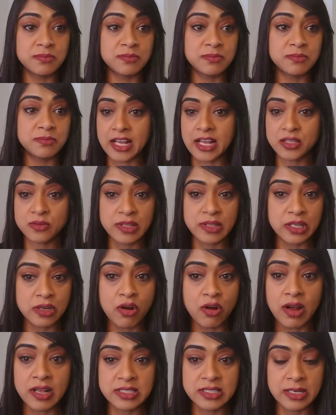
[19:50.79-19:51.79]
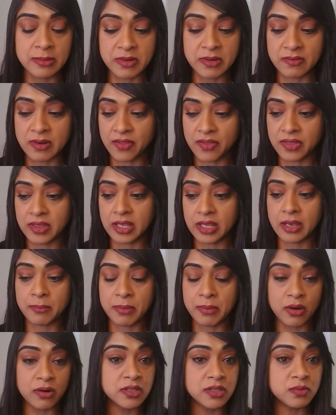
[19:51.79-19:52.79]
And that's why the concept of nothing
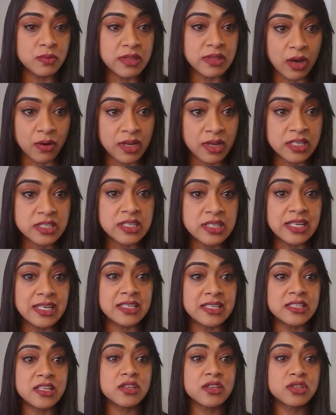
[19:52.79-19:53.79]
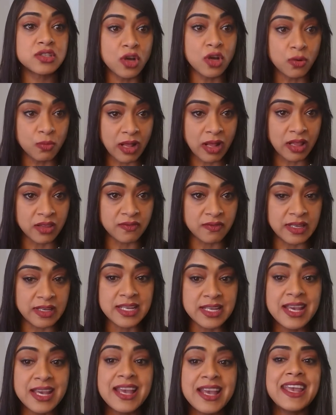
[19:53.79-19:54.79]
about us without us is so
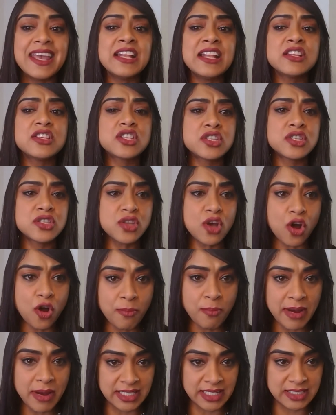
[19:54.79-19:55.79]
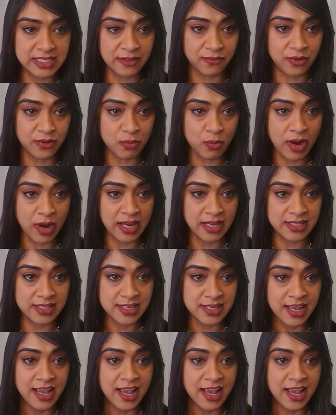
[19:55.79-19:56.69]
relevant in so many different ways.